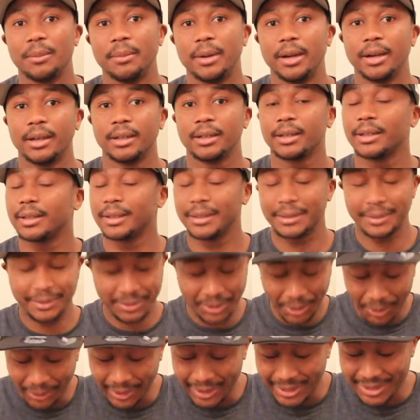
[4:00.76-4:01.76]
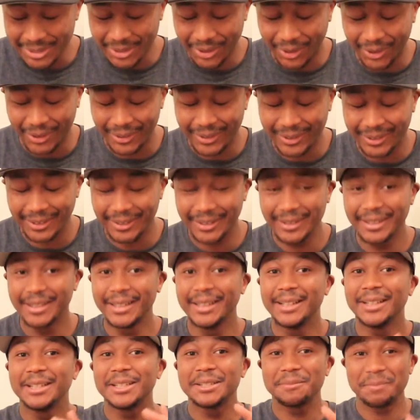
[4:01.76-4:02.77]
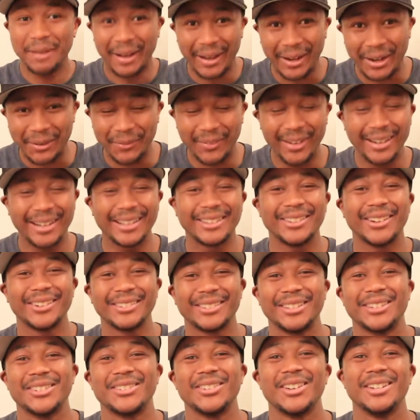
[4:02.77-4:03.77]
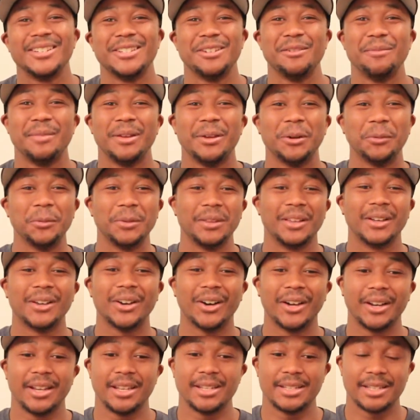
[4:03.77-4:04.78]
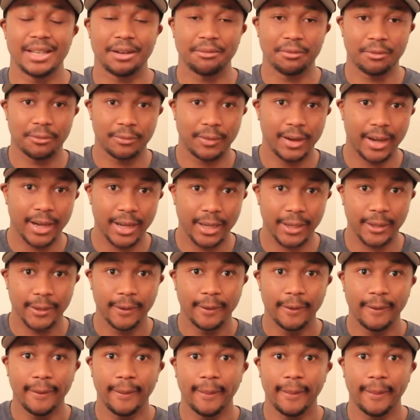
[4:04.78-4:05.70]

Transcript: America, Tony Stark, Spider-Man and Doctor Strange meet up with the Guardians and fight.